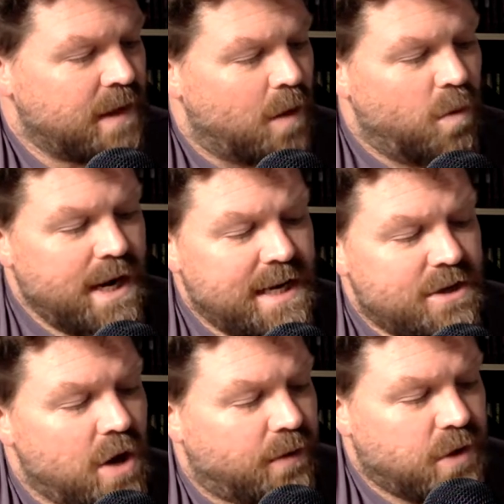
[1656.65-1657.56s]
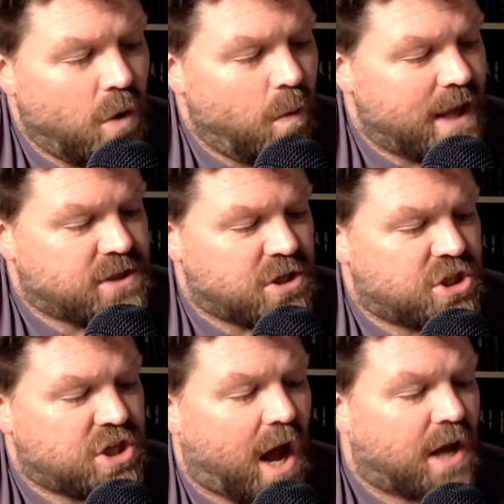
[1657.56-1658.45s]
"We did not know where to
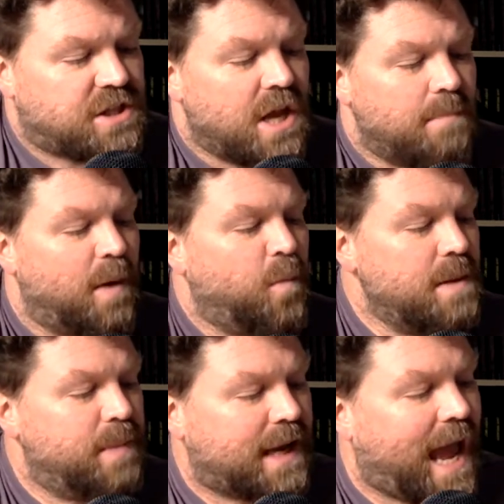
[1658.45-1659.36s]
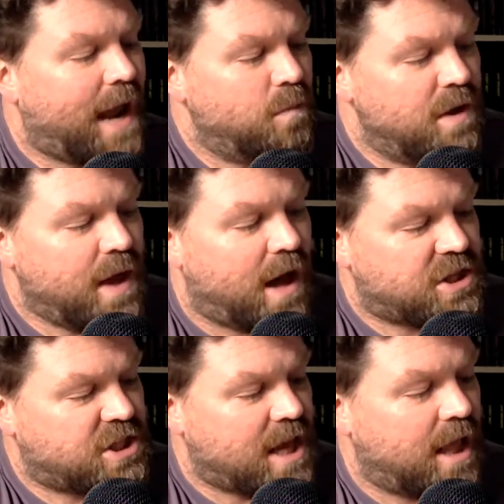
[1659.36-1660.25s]
start, but we began with
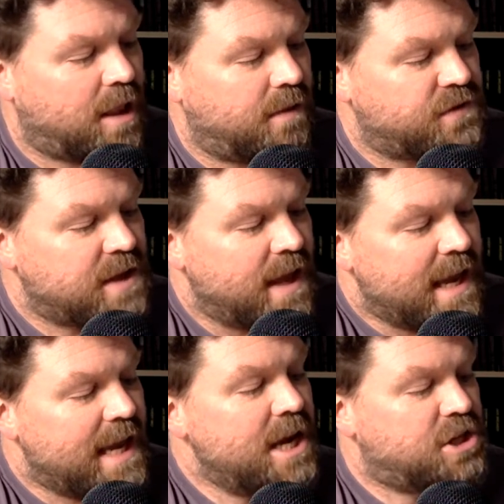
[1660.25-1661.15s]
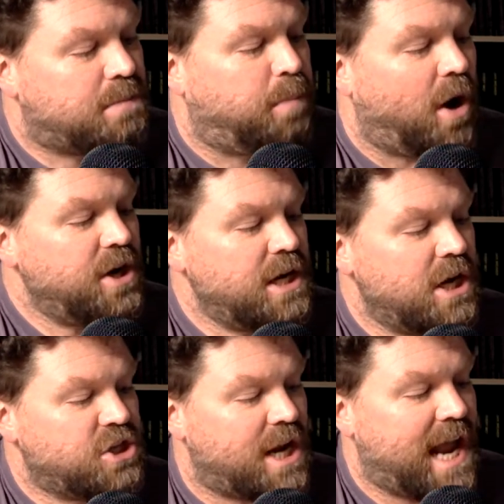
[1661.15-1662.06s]
ourselves. Each body
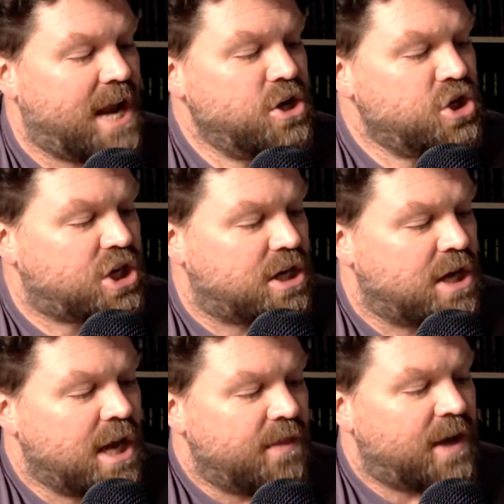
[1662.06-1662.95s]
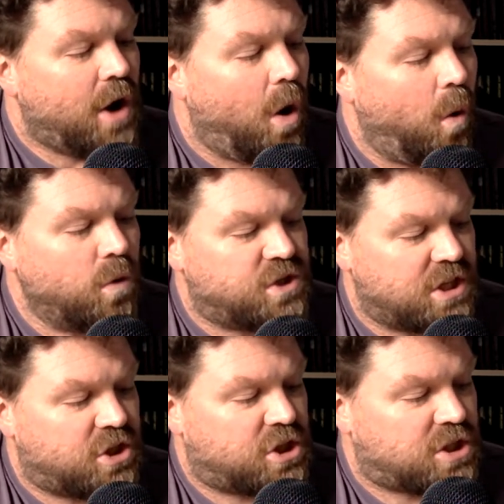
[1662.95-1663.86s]
is an engine that holds
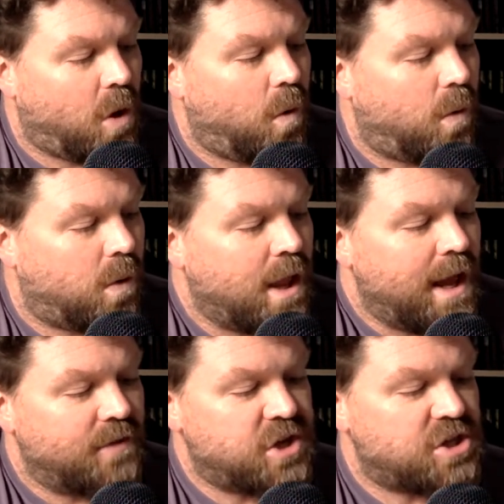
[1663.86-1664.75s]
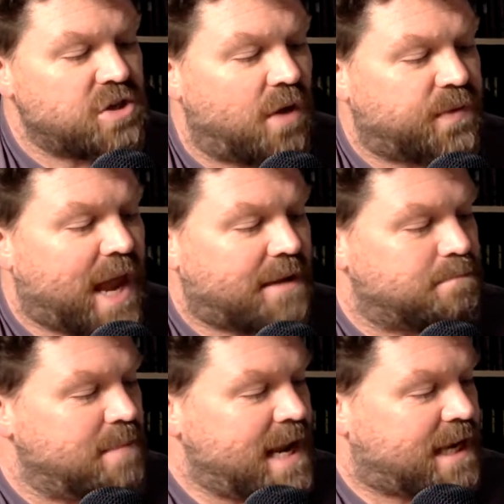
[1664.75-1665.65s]
its soul, and does not that
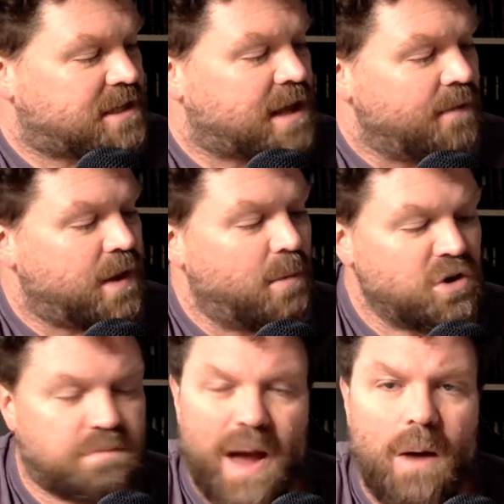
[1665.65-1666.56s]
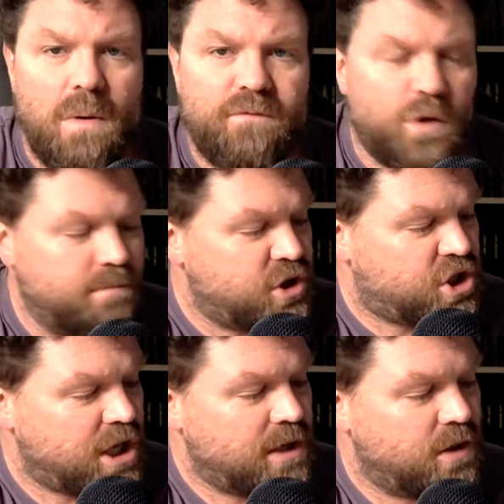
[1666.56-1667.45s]
make it the most powerful
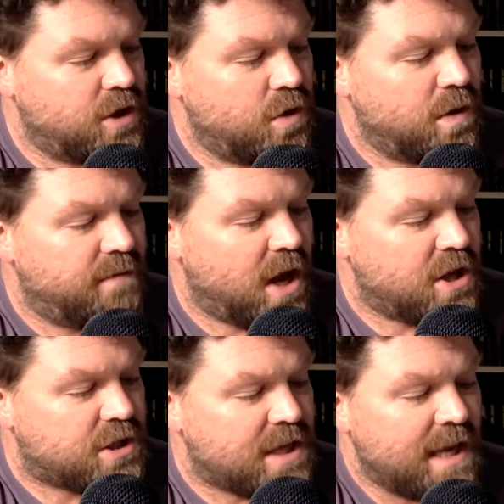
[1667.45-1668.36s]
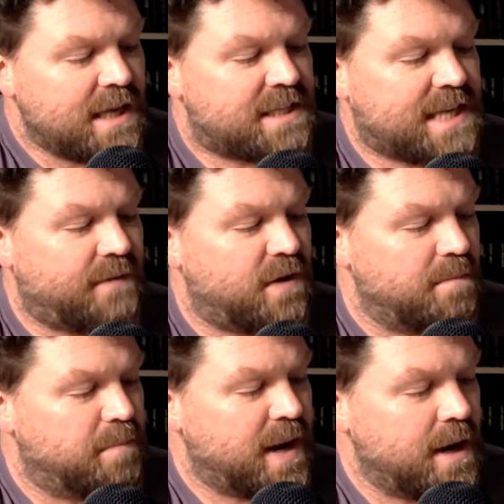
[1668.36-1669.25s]
machine in the universe?
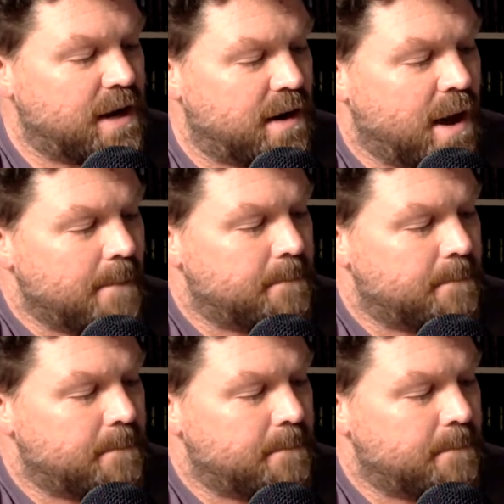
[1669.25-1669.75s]
7 billion